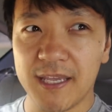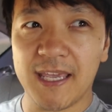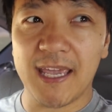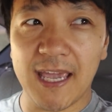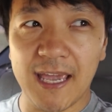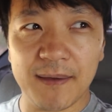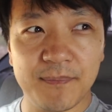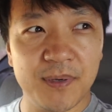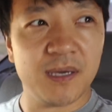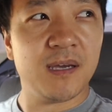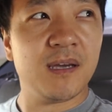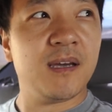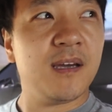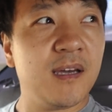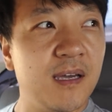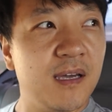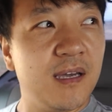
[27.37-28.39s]
camp.
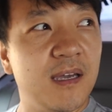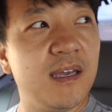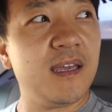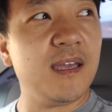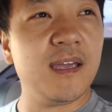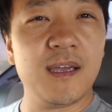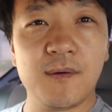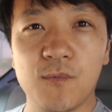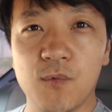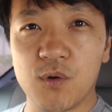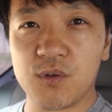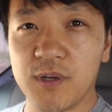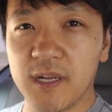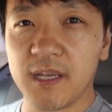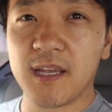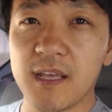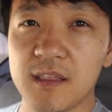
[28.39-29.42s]
And we're
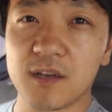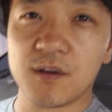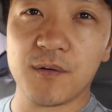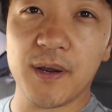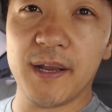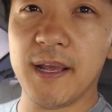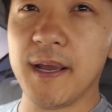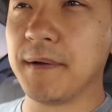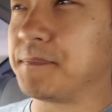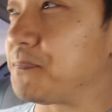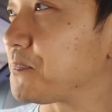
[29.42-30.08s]
trying to get there right now.